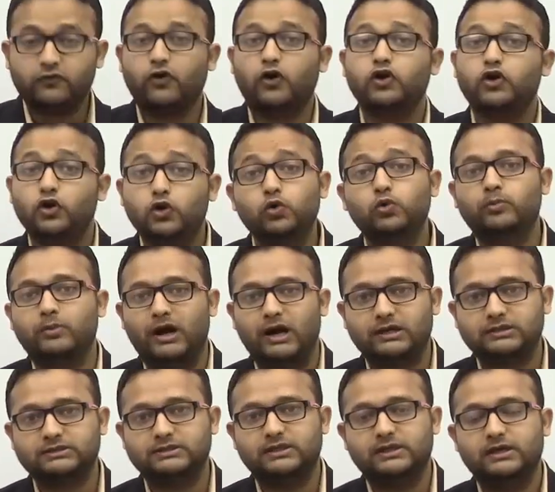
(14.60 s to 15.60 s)
for 2
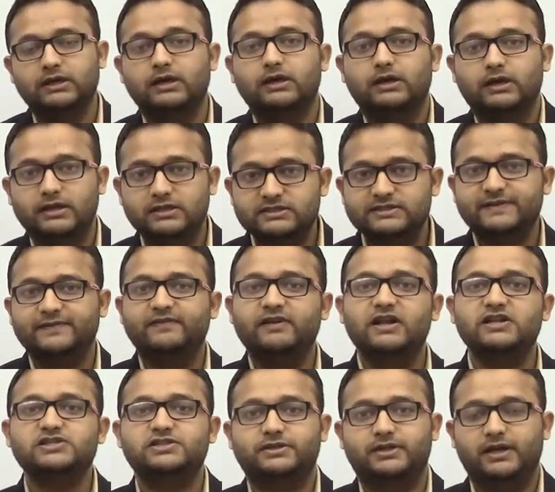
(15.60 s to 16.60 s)
marks in civil
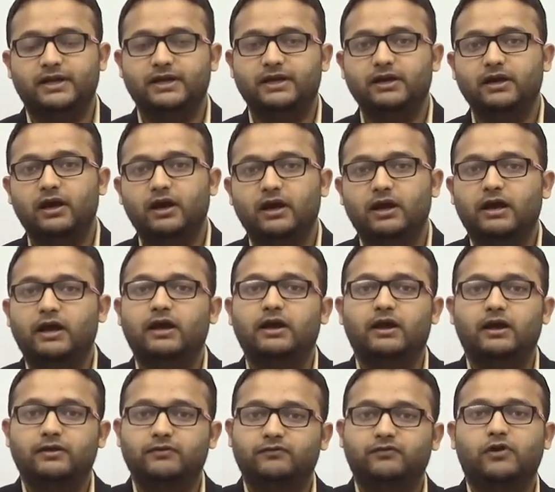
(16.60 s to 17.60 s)
engineering
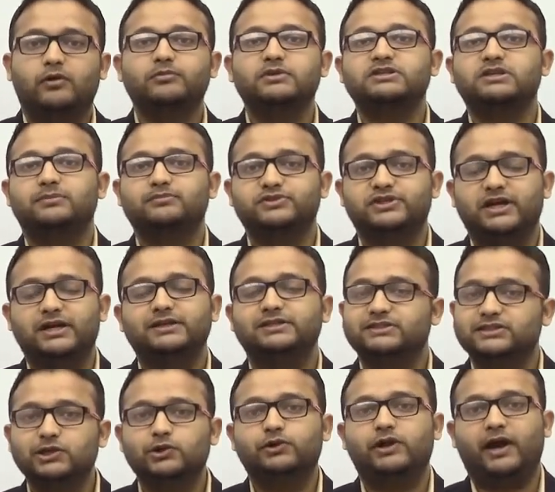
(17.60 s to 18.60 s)
from the subject
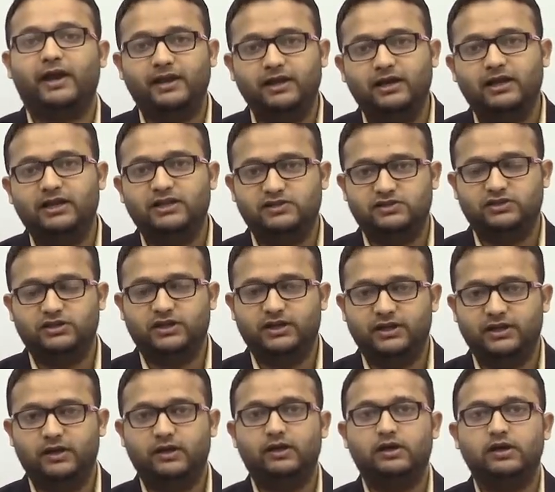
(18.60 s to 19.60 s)
geotechnical
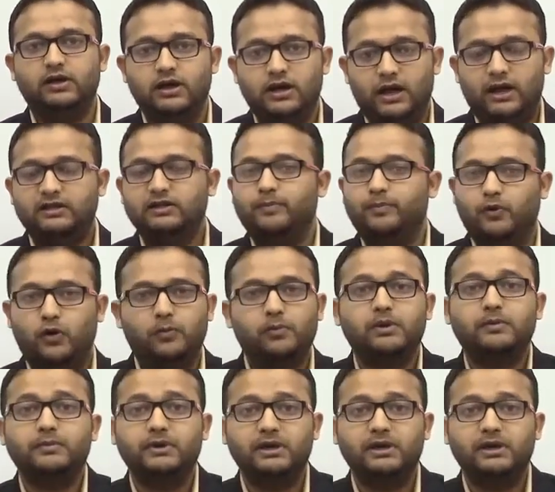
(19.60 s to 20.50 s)
engineering. And the problem